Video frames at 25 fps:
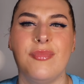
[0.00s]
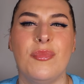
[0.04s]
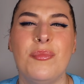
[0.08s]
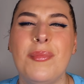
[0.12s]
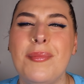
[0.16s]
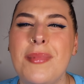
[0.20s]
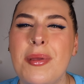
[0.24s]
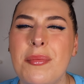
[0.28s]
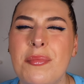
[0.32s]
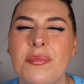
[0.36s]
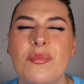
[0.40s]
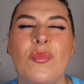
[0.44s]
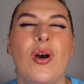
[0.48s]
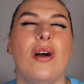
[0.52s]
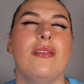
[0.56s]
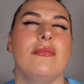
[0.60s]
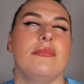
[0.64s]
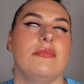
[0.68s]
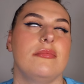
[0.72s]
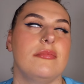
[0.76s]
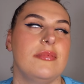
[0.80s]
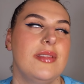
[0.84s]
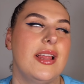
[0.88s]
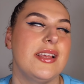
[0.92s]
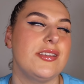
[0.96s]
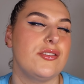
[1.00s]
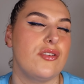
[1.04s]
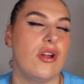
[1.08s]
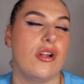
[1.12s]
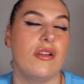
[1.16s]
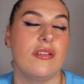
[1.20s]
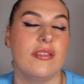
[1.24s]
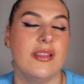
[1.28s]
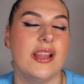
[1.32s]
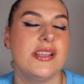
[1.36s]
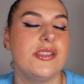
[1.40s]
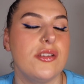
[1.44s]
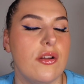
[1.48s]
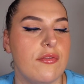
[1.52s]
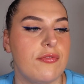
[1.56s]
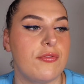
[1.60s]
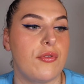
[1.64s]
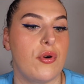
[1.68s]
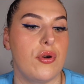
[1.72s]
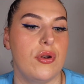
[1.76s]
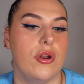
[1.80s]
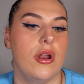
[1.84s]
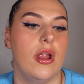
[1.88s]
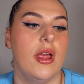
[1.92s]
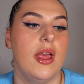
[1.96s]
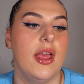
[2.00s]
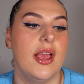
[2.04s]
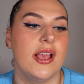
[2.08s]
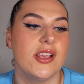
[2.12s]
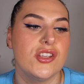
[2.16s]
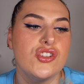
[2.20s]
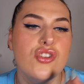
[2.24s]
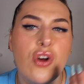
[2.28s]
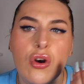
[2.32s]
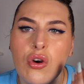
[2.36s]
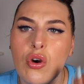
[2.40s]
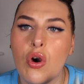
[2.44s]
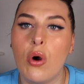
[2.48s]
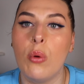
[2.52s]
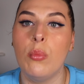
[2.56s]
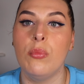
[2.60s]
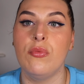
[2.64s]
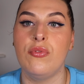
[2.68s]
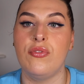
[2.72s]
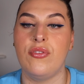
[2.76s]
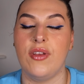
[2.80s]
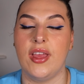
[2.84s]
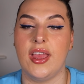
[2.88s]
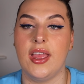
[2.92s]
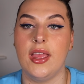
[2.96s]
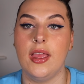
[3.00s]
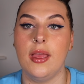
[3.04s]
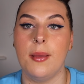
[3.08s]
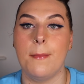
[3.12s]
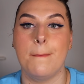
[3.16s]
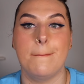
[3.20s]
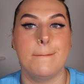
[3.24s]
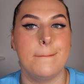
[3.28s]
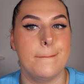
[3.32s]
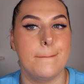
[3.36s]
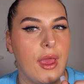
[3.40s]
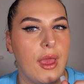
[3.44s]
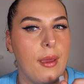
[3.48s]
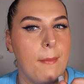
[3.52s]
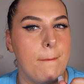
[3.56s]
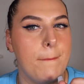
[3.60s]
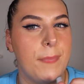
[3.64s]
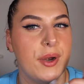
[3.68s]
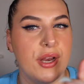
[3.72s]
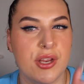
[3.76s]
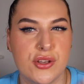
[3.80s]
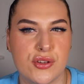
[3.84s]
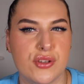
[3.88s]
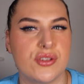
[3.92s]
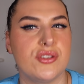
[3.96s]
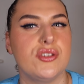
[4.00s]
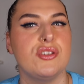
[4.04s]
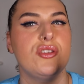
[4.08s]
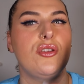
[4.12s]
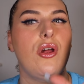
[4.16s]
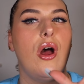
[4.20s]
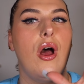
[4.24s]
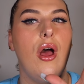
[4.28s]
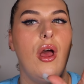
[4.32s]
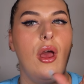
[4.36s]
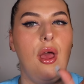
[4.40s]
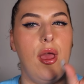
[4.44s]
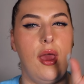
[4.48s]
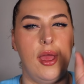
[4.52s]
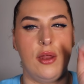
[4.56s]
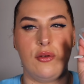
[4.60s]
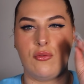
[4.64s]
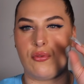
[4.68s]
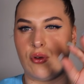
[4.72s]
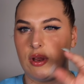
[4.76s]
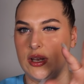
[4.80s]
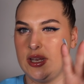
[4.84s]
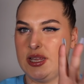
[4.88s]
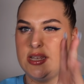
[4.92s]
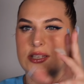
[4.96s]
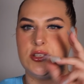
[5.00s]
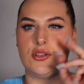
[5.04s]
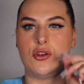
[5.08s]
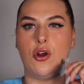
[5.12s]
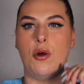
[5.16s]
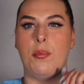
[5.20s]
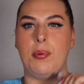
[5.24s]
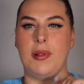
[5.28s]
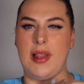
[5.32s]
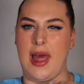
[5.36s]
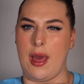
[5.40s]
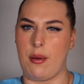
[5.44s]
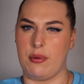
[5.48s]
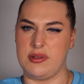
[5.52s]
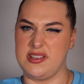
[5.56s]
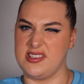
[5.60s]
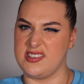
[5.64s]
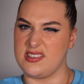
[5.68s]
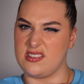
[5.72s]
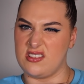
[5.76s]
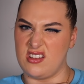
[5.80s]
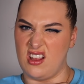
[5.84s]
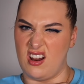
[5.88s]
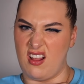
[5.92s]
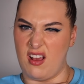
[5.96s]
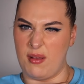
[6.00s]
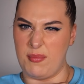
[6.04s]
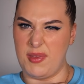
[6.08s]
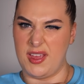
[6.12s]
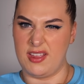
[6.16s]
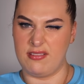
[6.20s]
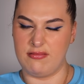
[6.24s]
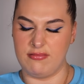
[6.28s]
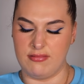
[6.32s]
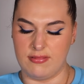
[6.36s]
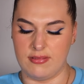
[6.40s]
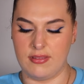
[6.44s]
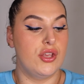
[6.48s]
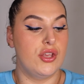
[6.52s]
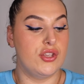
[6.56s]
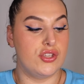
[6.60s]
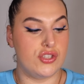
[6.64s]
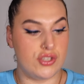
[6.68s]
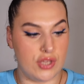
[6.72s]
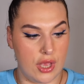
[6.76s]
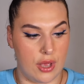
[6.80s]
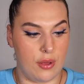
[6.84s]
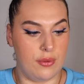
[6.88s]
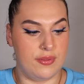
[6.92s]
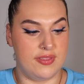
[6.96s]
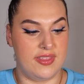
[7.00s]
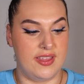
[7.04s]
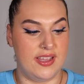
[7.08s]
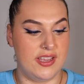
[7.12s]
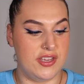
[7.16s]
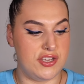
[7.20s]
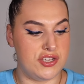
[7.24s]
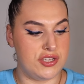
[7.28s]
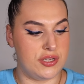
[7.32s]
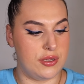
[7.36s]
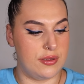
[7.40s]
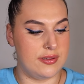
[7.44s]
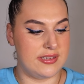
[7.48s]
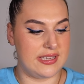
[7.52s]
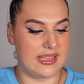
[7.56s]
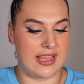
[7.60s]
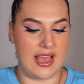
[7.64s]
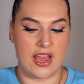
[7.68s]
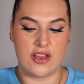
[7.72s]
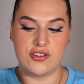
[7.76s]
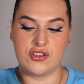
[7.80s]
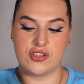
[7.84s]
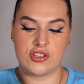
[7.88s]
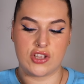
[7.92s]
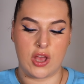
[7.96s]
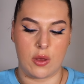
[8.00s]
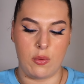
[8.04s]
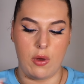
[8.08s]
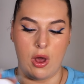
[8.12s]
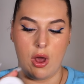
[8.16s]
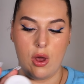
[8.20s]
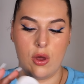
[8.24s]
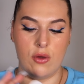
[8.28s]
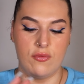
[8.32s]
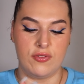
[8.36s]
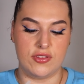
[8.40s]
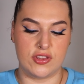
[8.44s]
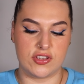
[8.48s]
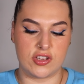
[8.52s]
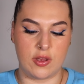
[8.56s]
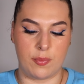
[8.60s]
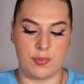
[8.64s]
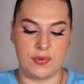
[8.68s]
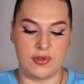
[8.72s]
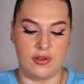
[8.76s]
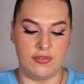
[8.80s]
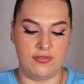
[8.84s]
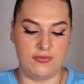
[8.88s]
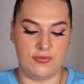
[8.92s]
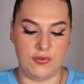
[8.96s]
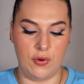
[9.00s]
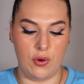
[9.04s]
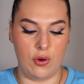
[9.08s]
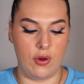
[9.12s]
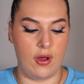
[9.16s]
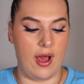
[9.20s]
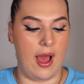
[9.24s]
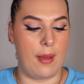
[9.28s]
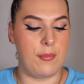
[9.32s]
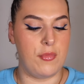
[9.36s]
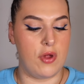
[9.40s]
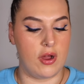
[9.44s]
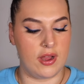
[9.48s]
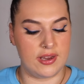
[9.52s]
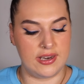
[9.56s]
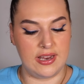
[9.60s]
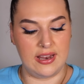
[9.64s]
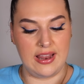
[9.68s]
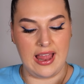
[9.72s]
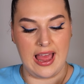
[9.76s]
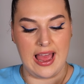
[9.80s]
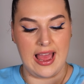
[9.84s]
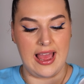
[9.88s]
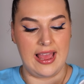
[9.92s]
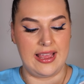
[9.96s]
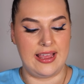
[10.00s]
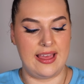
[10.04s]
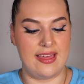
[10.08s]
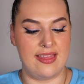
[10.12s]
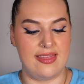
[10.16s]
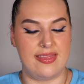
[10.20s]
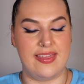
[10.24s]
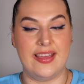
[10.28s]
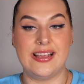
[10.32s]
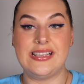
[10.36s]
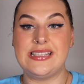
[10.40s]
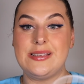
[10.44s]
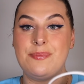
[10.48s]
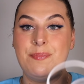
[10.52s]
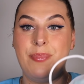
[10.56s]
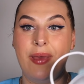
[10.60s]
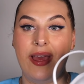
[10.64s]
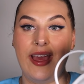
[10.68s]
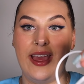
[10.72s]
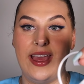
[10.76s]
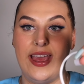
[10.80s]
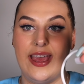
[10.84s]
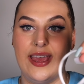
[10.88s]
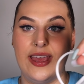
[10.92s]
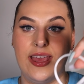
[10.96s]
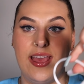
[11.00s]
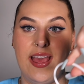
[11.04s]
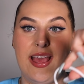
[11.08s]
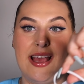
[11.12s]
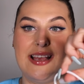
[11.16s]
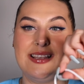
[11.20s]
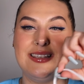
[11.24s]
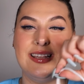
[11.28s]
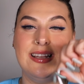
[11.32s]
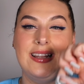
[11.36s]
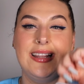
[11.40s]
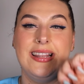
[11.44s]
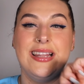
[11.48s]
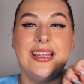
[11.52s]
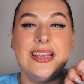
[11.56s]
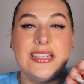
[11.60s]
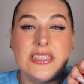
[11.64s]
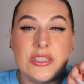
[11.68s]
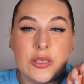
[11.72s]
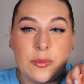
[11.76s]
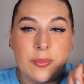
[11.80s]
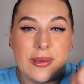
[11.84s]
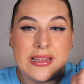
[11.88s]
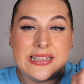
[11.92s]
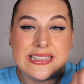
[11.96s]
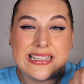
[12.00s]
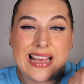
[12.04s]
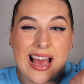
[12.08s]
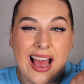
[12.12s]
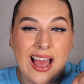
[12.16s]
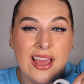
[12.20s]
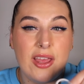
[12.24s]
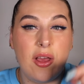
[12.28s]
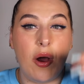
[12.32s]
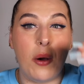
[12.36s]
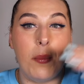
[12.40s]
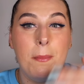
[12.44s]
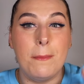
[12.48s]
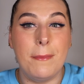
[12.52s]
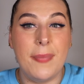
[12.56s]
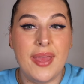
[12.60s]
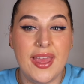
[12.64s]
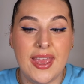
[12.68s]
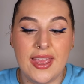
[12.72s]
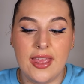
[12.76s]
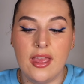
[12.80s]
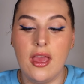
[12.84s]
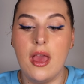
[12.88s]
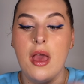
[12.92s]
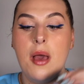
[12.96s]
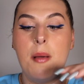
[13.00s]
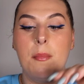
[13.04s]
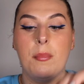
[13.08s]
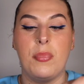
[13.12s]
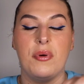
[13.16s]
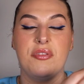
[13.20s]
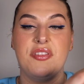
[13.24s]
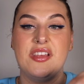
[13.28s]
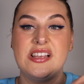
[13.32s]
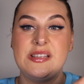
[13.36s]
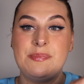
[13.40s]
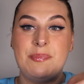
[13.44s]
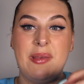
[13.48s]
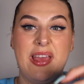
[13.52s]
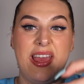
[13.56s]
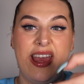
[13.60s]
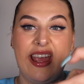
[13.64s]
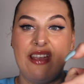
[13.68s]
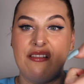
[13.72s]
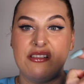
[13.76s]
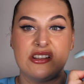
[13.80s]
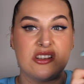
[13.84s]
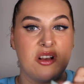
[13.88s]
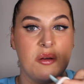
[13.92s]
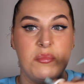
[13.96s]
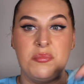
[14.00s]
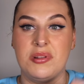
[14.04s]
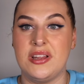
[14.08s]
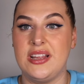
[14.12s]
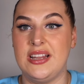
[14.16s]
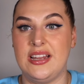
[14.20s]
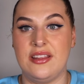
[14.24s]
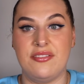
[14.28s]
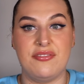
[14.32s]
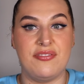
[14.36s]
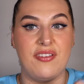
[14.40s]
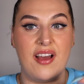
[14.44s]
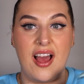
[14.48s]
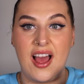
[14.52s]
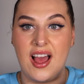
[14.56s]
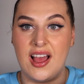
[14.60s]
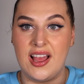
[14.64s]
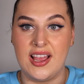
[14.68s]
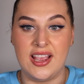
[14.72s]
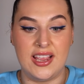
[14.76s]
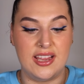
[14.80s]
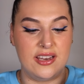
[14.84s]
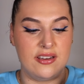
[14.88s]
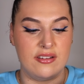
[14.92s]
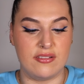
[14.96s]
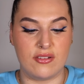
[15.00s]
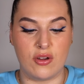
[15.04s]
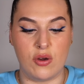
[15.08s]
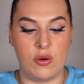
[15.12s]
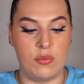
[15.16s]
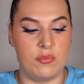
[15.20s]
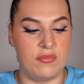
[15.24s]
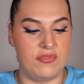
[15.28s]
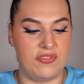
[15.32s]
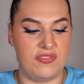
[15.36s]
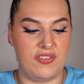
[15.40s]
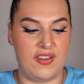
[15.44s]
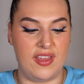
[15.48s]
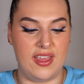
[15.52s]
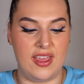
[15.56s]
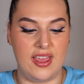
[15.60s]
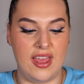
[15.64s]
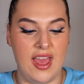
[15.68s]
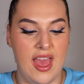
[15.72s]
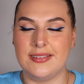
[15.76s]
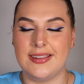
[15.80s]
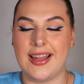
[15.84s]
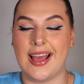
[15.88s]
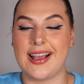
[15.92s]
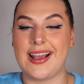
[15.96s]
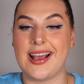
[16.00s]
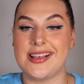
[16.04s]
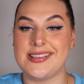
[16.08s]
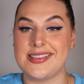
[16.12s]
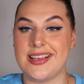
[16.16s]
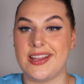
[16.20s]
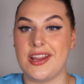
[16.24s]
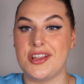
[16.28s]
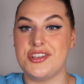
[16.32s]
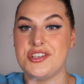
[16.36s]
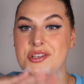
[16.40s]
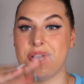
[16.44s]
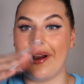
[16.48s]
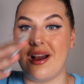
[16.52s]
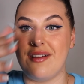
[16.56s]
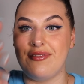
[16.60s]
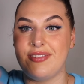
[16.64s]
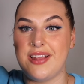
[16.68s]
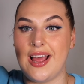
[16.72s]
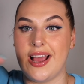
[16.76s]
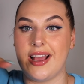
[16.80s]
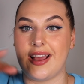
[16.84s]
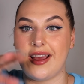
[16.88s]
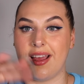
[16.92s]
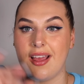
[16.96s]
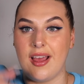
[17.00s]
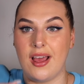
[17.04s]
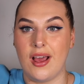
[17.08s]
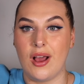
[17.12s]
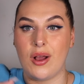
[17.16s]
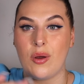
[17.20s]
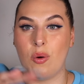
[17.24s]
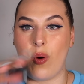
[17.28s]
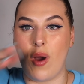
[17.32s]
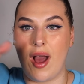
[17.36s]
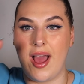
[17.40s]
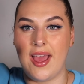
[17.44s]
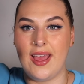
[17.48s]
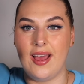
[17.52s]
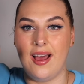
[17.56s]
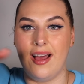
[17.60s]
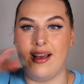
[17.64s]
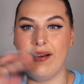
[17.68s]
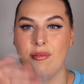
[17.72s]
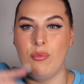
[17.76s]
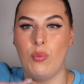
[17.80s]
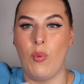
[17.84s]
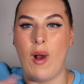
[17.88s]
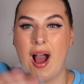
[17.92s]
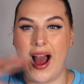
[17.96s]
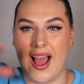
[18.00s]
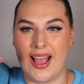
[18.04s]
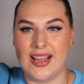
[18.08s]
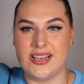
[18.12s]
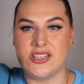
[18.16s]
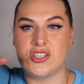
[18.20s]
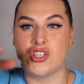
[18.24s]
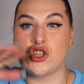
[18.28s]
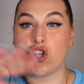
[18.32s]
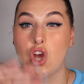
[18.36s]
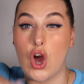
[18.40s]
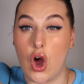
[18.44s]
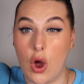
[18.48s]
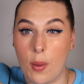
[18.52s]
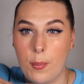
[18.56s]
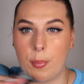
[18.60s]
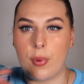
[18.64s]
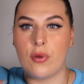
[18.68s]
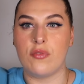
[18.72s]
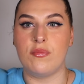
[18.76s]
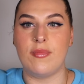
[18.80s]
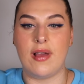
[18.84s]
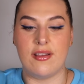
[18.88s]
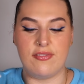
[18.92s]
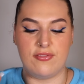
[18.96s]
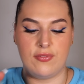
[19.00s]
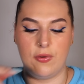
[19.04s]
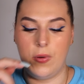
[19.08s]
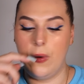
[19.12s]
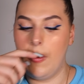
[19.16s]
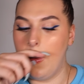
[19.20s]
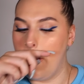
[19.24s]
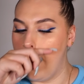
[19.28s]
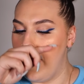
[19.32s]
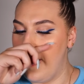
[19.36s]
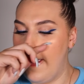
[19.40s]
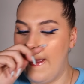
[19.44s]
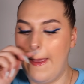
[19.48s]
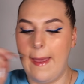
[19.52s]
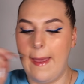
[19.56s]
Well, let's not front. It's not comfy, but it doesn't start hurting for at least a couple hours. You know what I mean? So these shoes, again, just go over the top of your foot. I'm not gonna lie, this bit here is a little bit tight on me, but this bit here is completely fine, comfy. Like I said, I do have like quite a wide top of my foot.